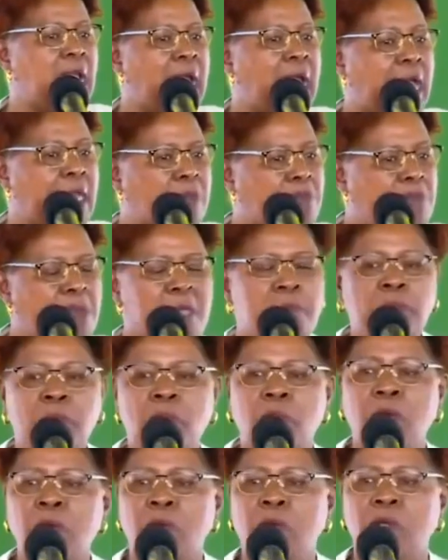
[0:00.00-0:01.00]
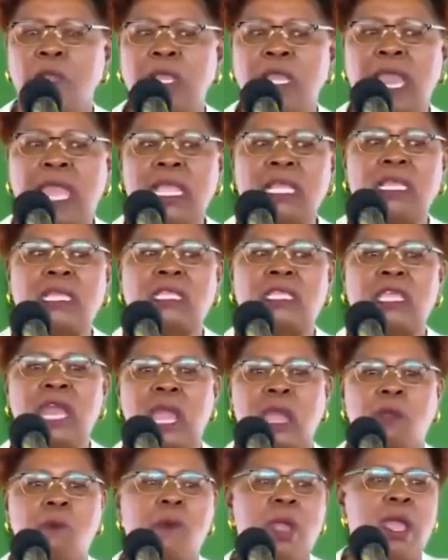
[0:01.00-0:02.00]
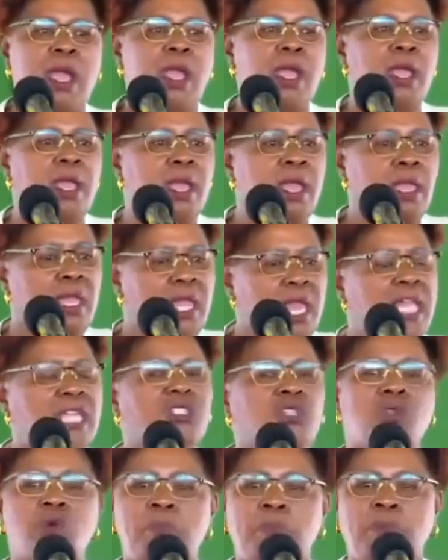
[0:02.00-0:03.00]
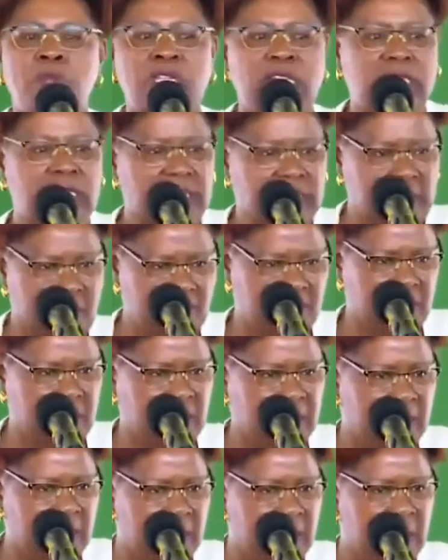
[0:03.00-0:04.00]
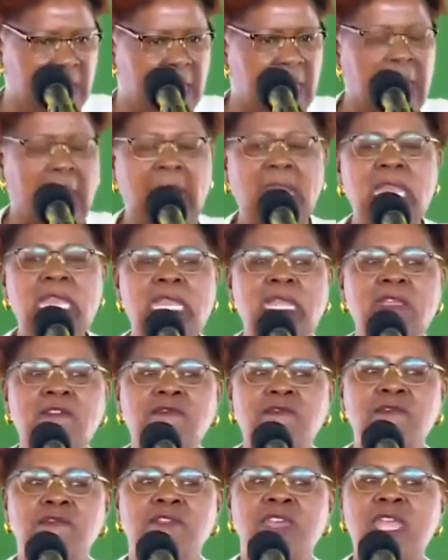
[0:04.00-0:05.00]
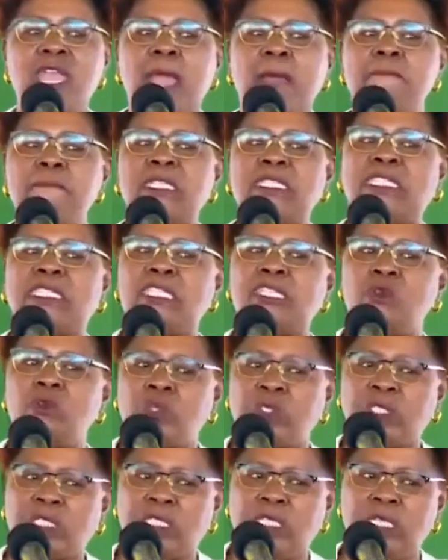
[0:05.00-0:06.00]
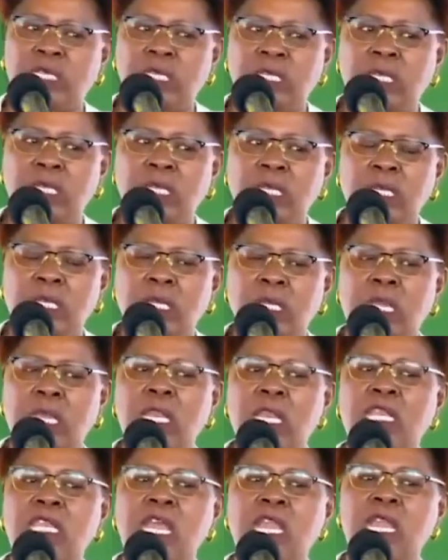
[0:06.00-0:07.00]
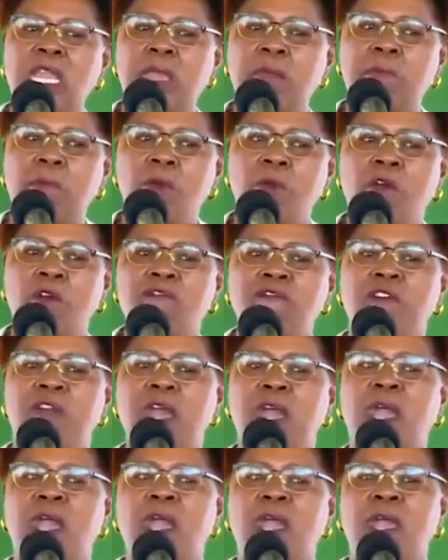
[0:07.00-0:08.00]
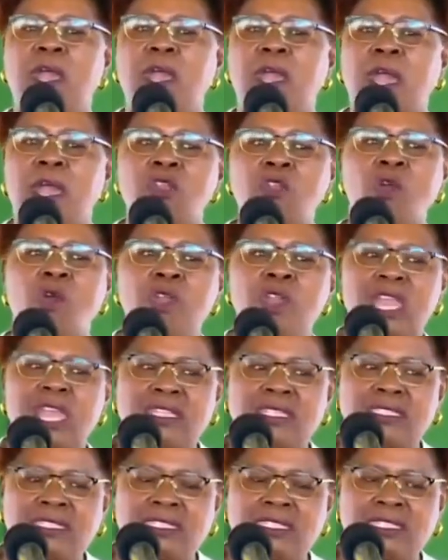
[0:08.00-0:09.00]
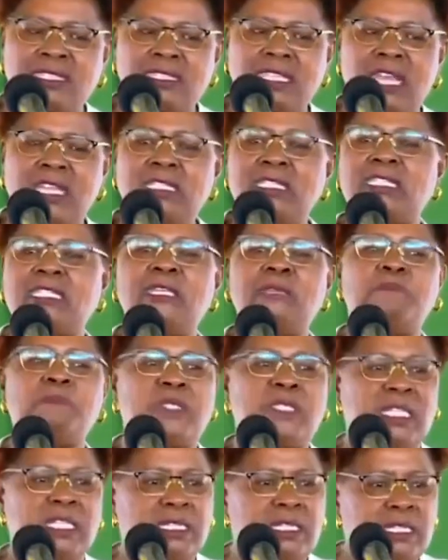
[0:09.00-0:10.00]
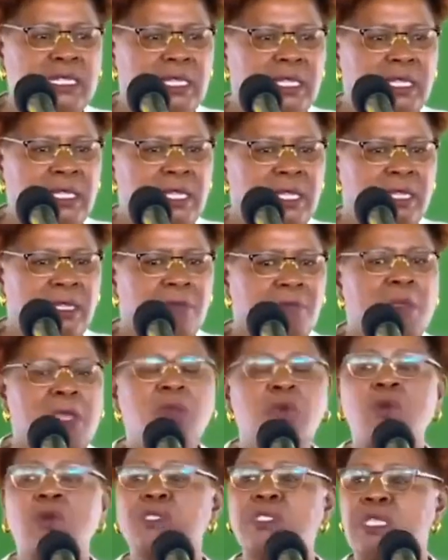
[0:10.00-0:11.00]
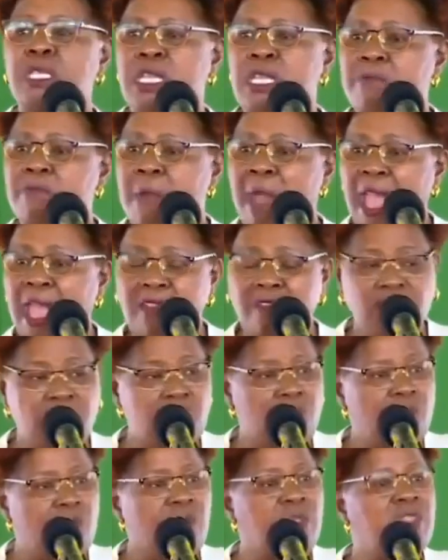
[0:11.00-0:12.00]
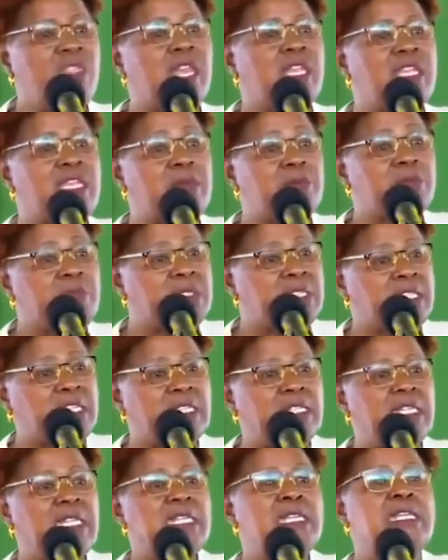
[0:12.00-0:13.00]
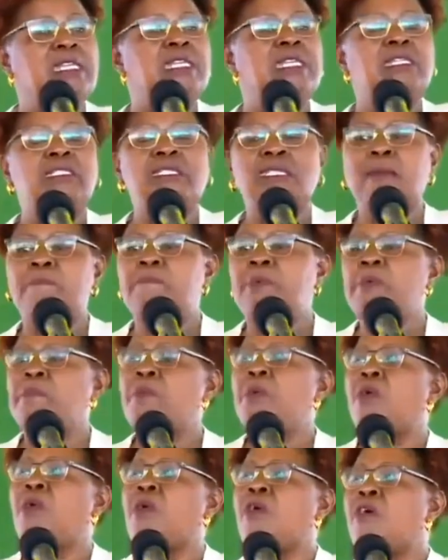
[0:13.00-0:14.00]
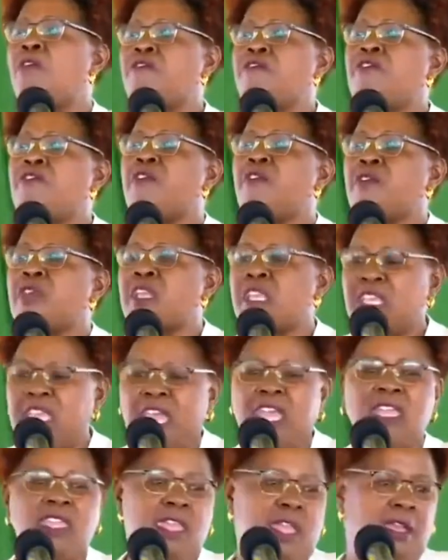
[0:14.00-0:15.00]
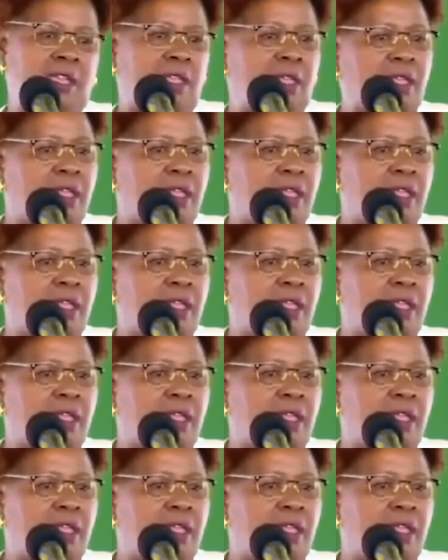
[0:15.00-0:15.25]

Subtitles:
are people like our National Police Service. And if they are misused in the name of a non-existent deep state, because in my view, the deep state is the people of Kenya.